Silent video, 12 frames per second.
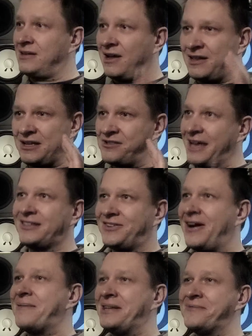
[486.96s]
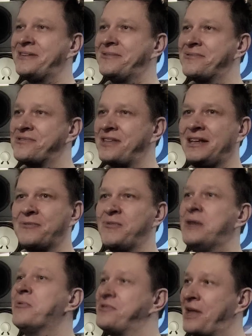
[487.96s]
know, the exact time that we was there, that
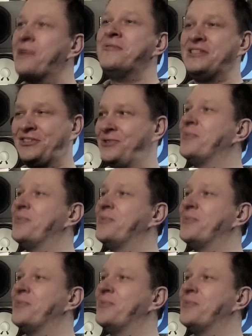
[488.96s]
we was only 2